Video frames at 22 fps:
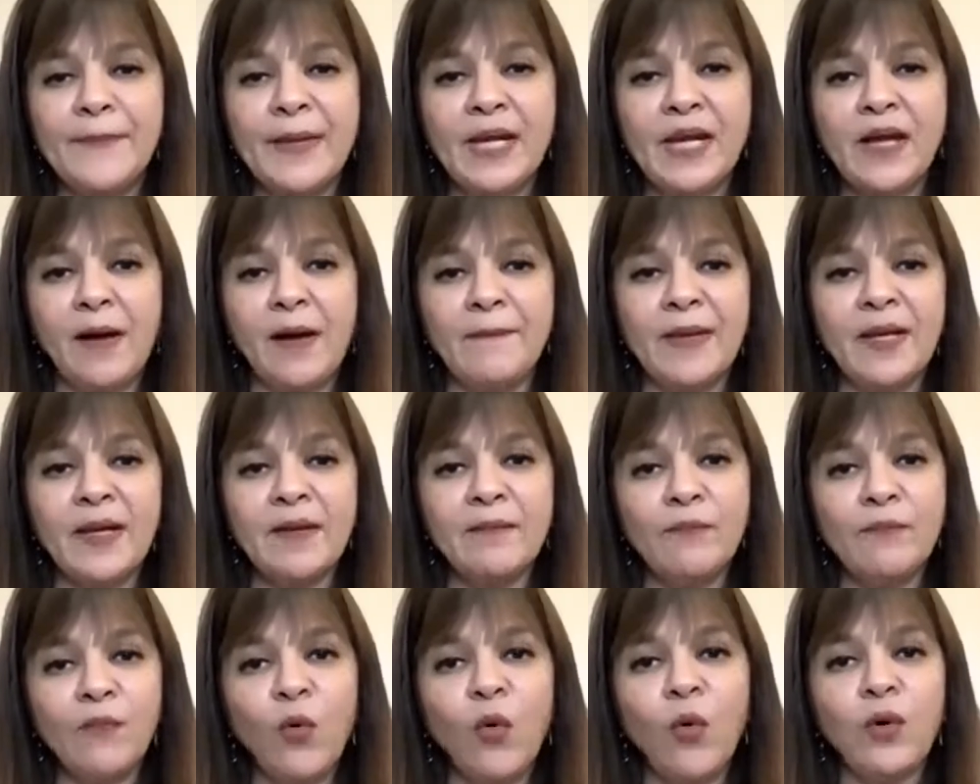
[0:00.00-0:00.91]
becoming
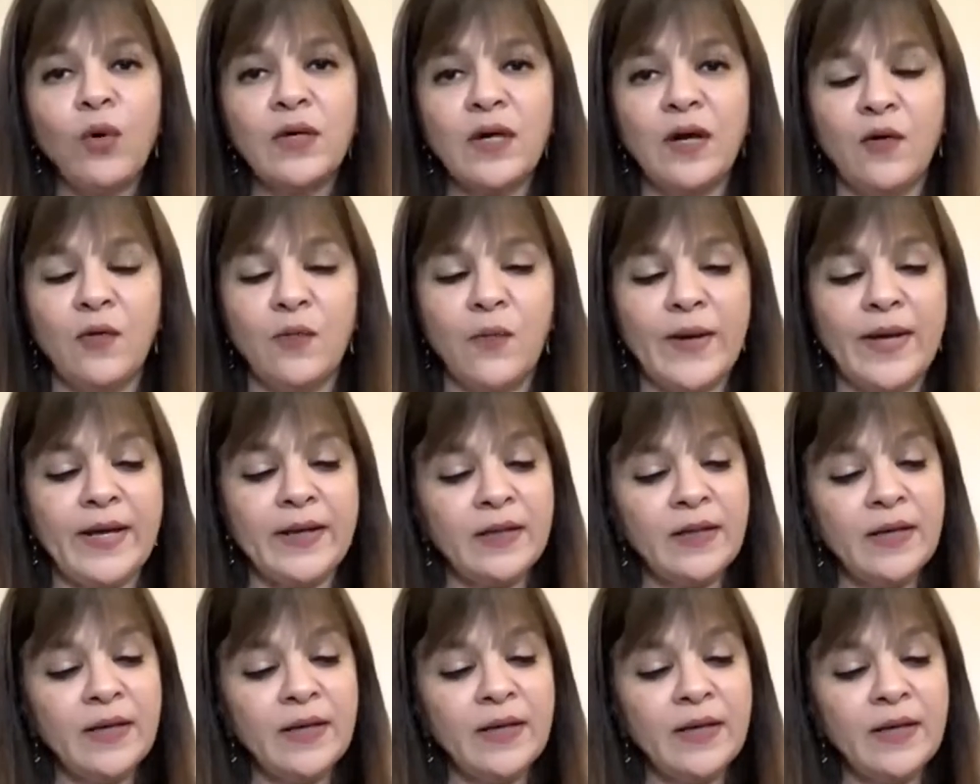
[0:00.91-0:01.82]
more
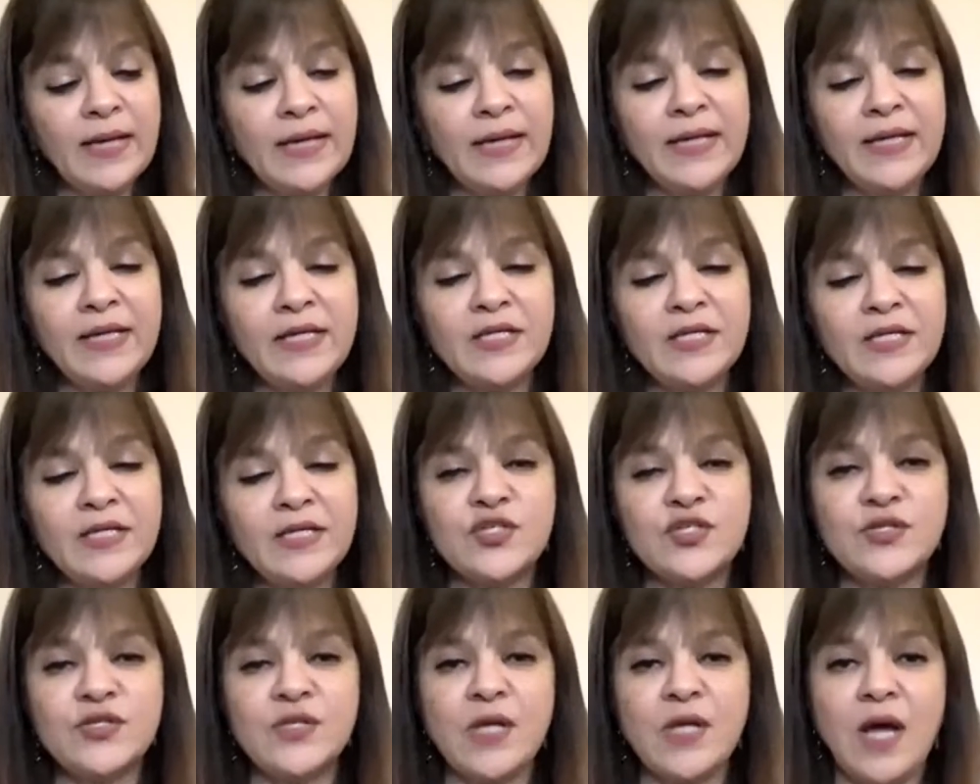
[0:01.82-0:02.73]
aware
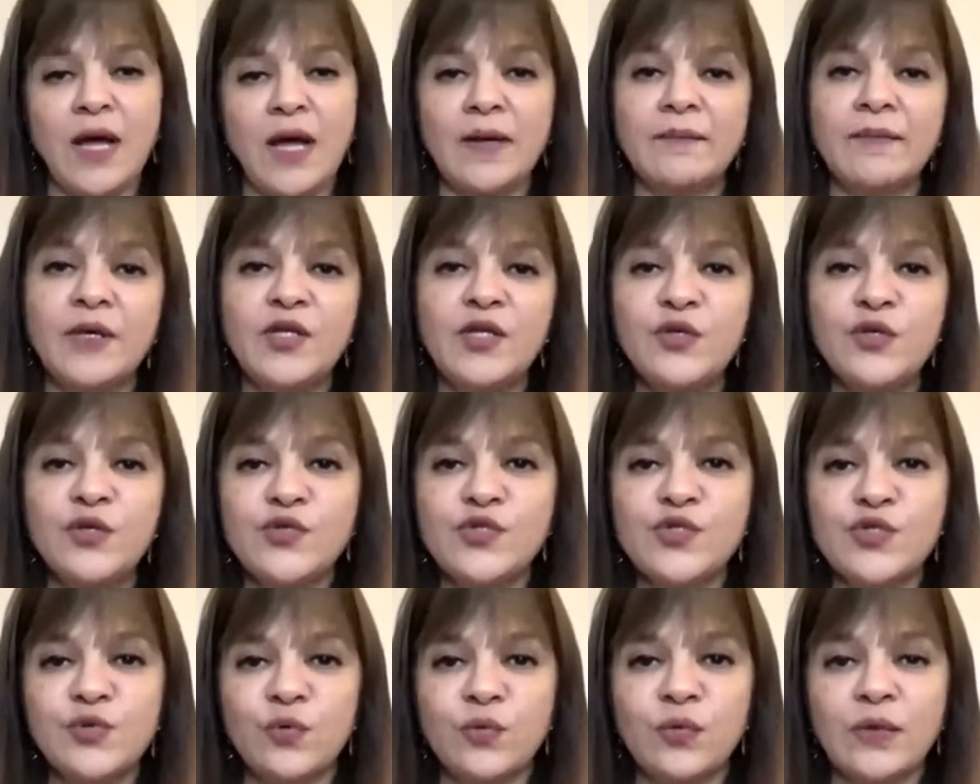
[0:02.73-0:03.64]
each time you
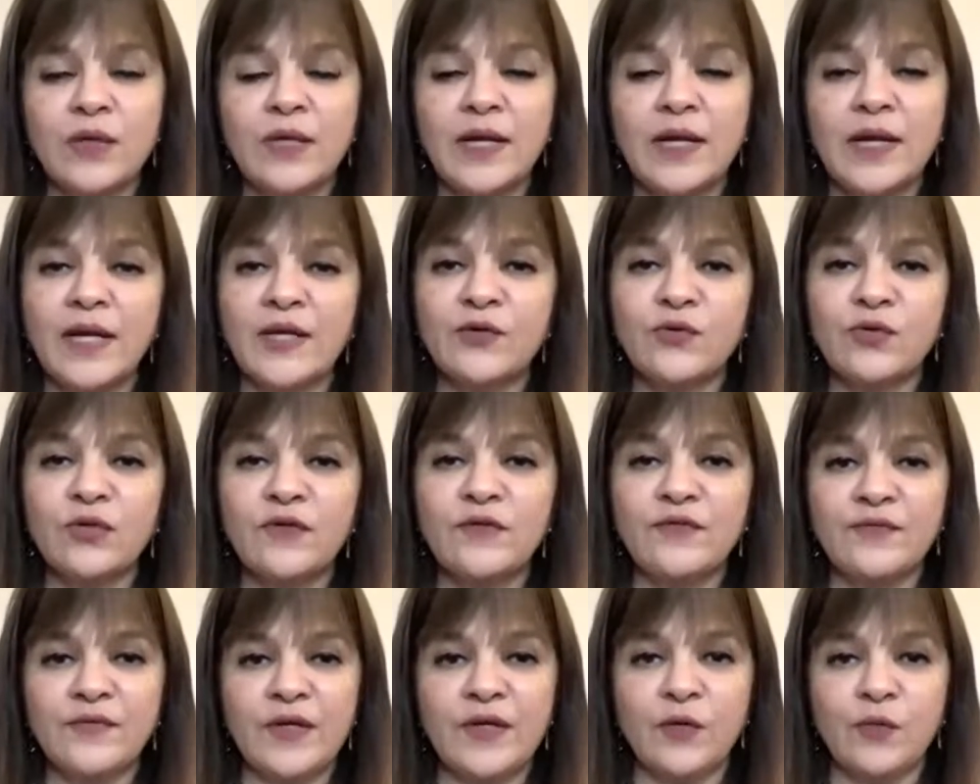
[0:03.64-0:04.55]
tune into the
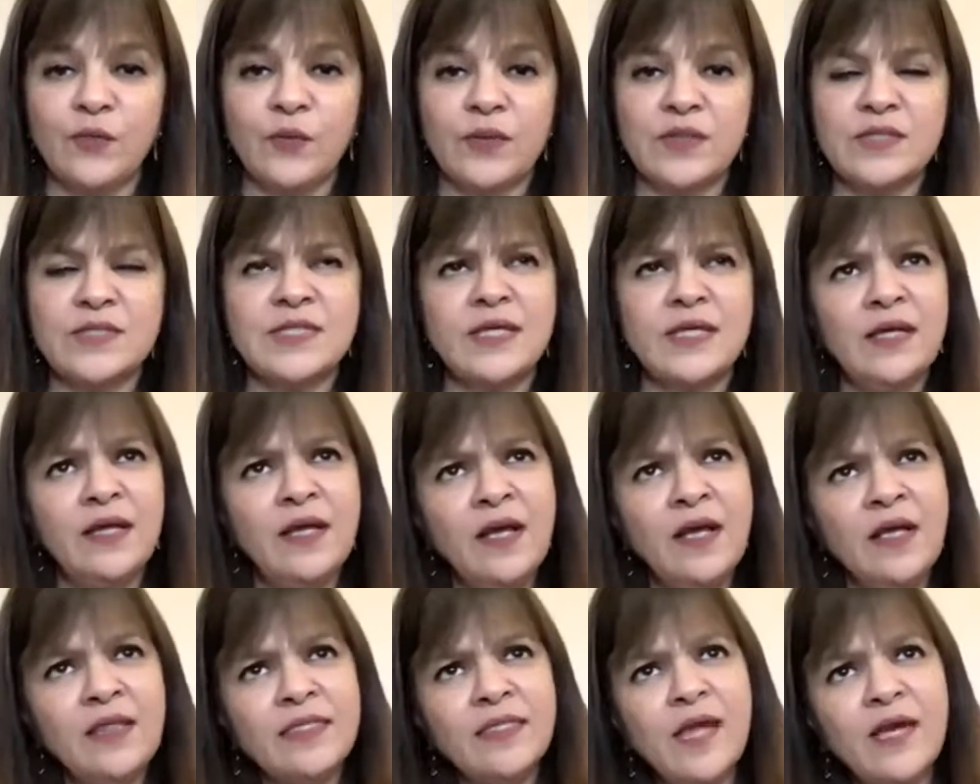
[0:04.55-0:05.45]
frequency
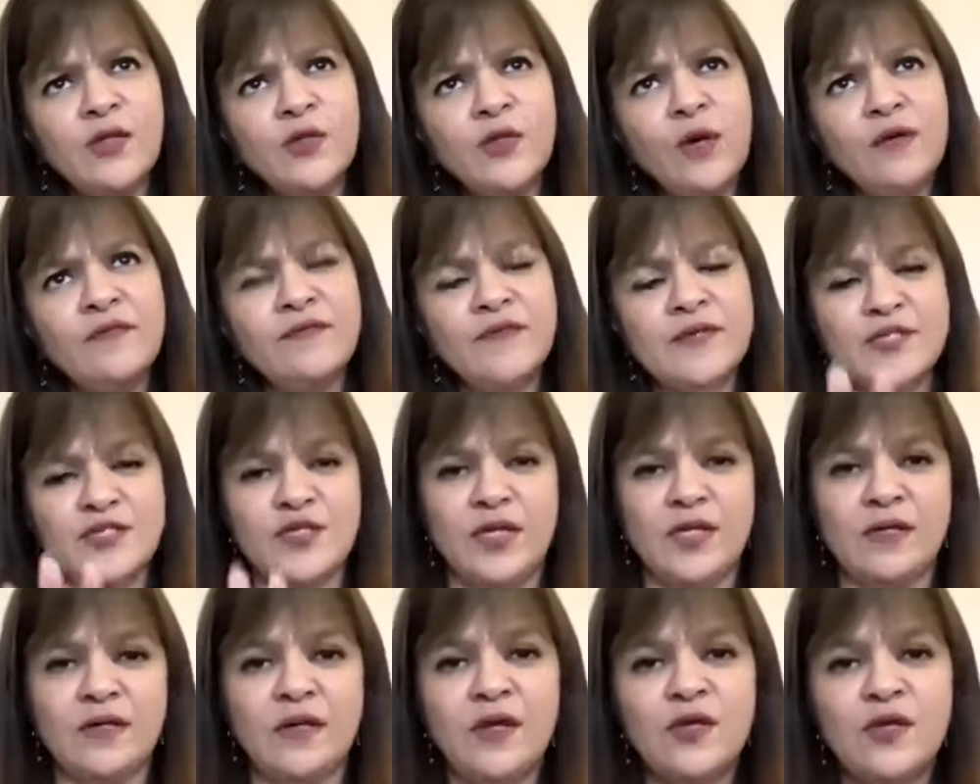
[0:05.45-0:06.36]
that you are
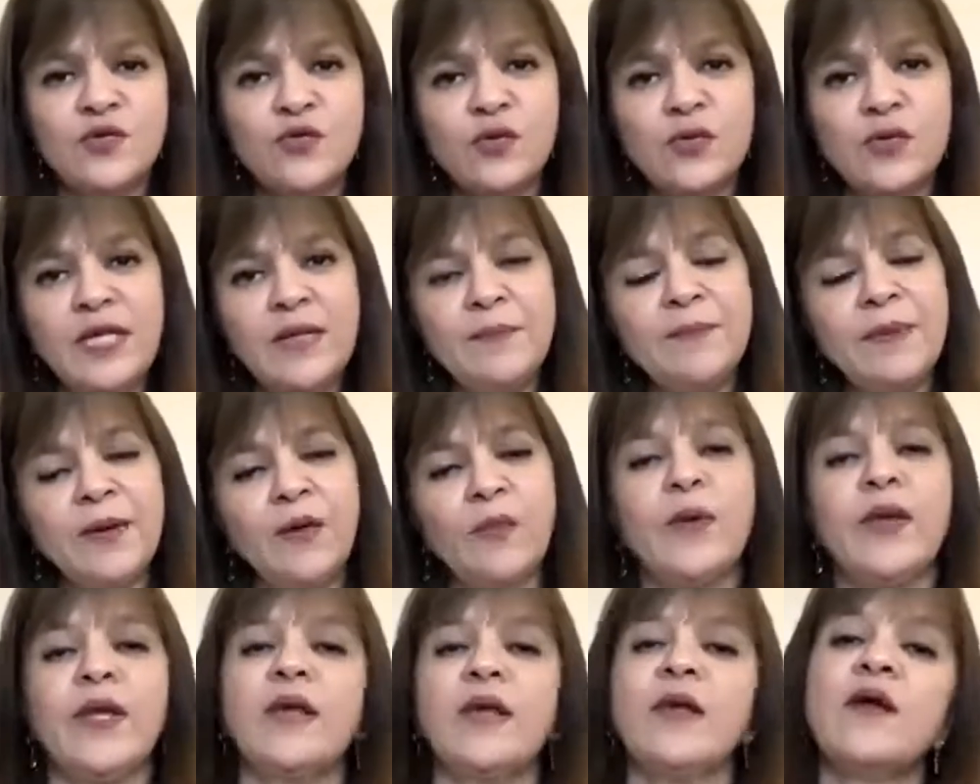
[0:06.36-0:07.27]
wishing to keep
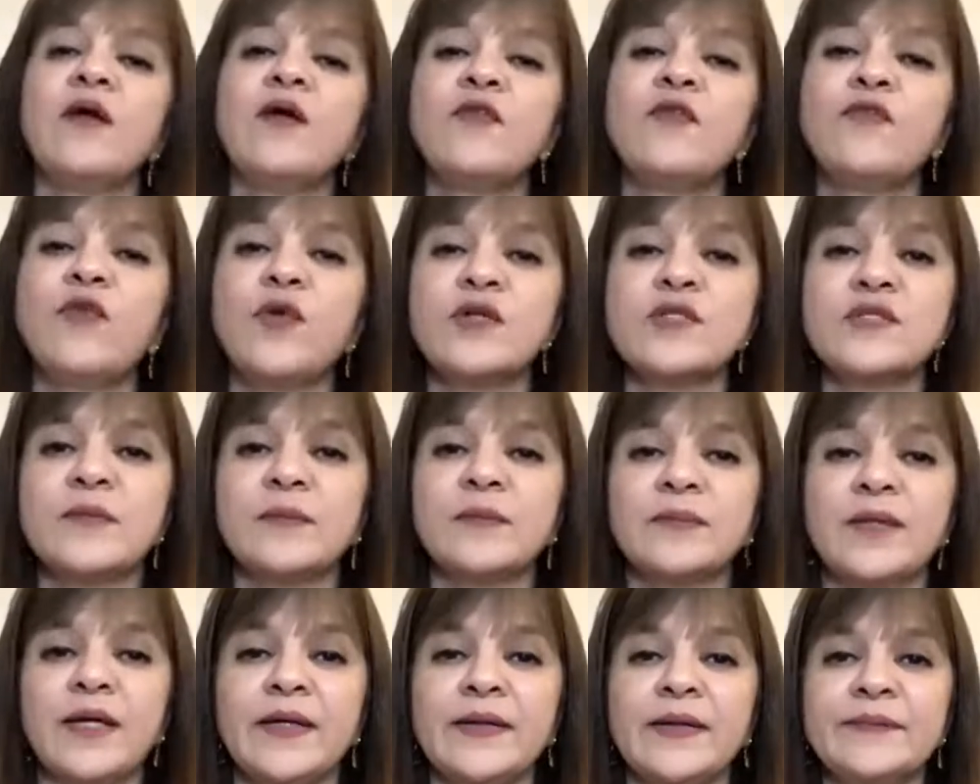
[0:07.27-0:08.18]
away for
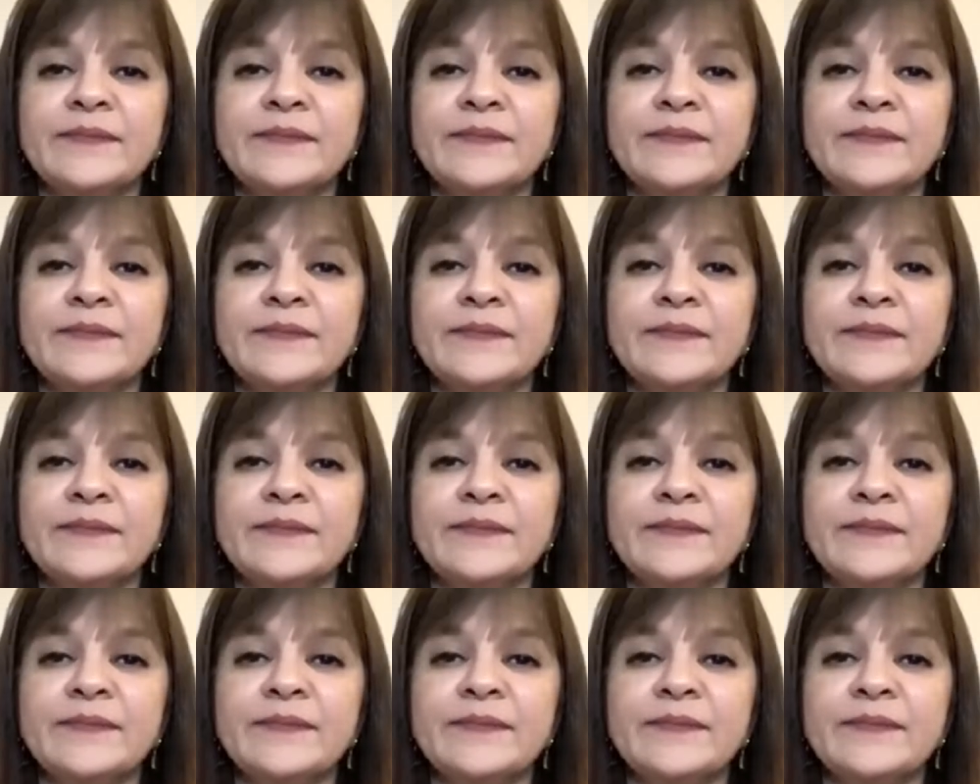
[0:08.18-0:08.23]
some time.